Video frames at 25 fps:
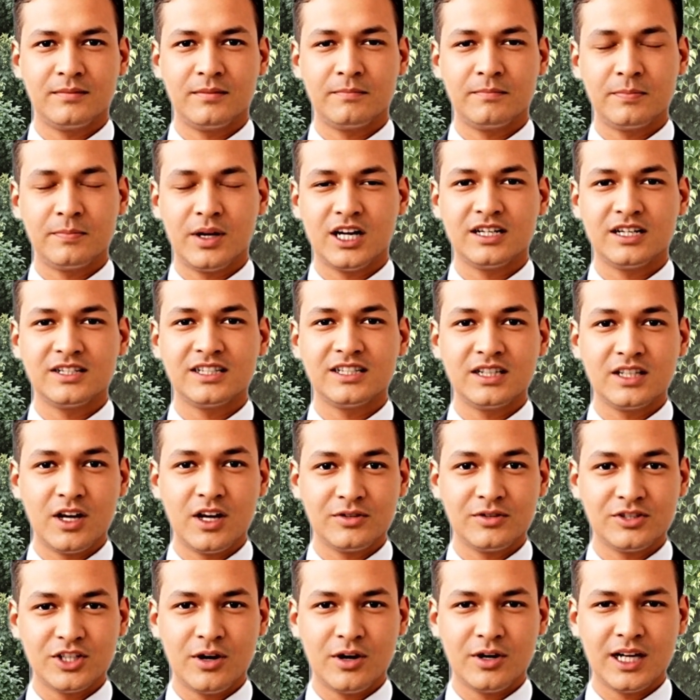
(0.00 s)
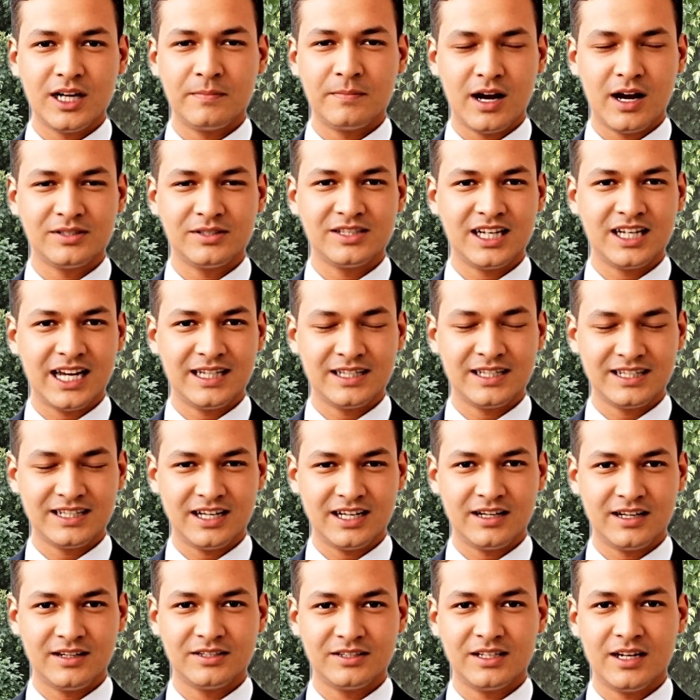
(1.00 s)
Because the low sodium outside the
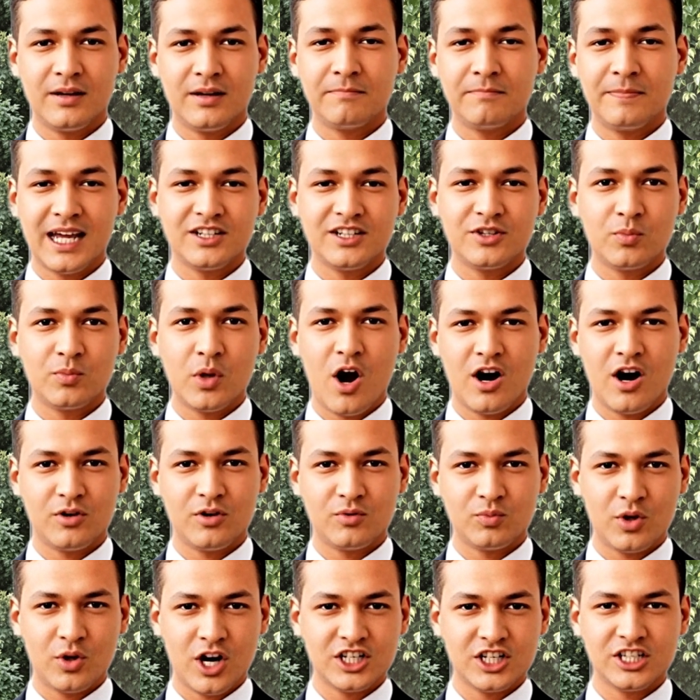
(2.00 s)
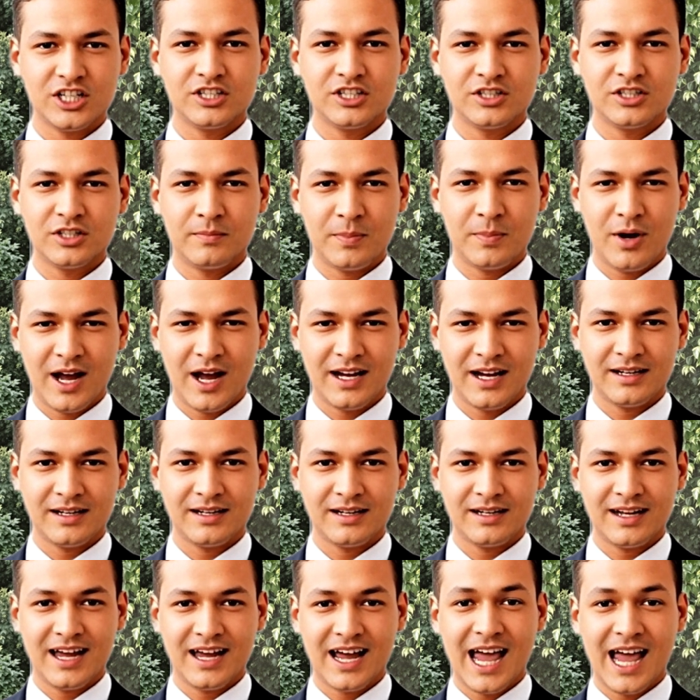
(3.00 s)
cells makes water rush into the brain.
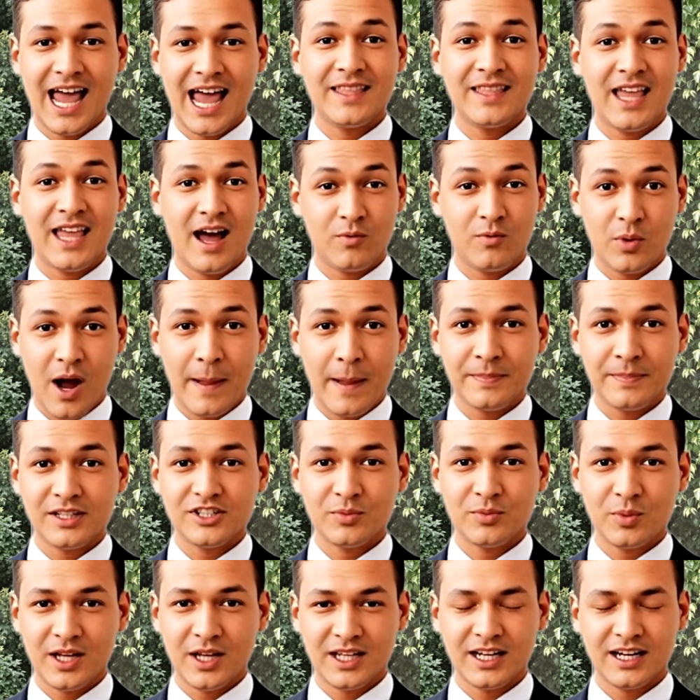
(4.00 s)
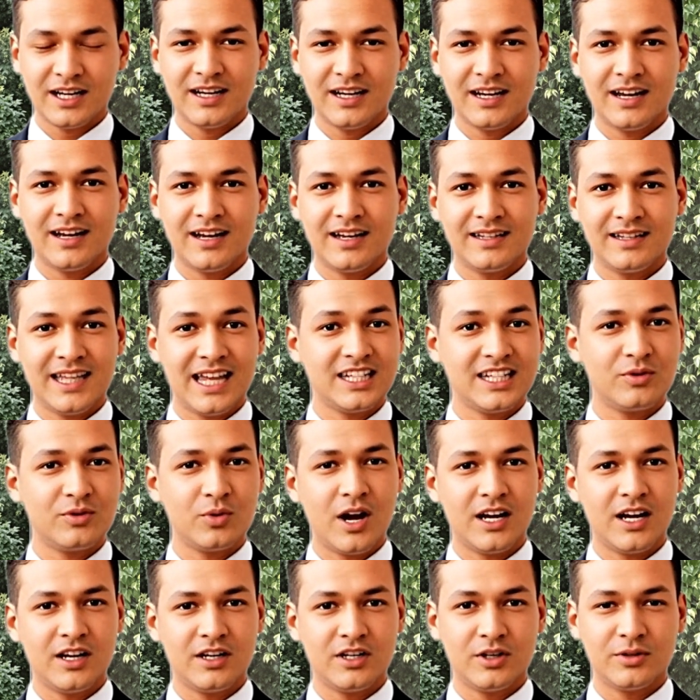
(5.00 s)
And that rapid swelling, that's
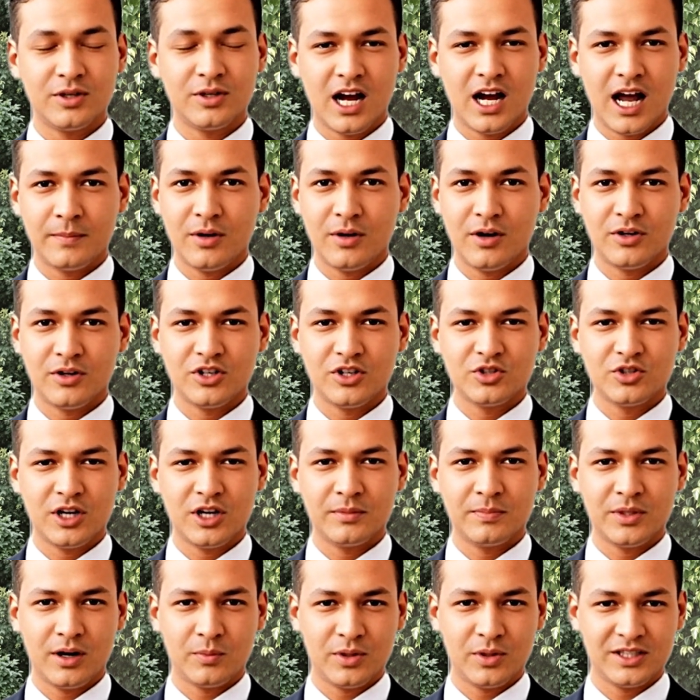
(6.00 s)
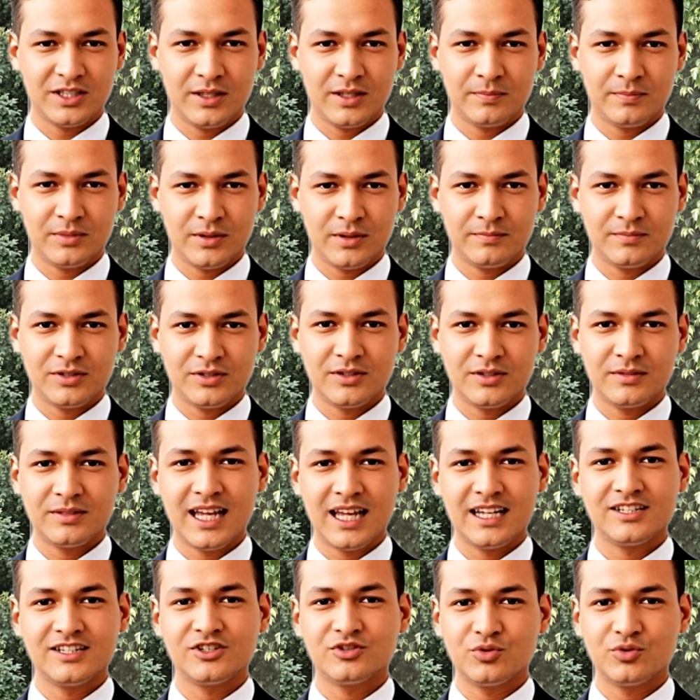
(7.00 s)
why acute hyponatremia with symptoms,
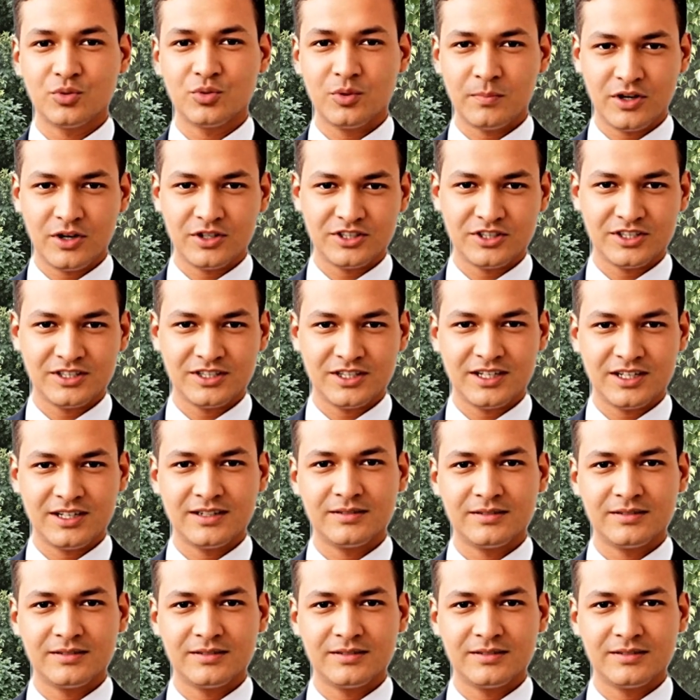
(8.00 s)
that's a true emergency.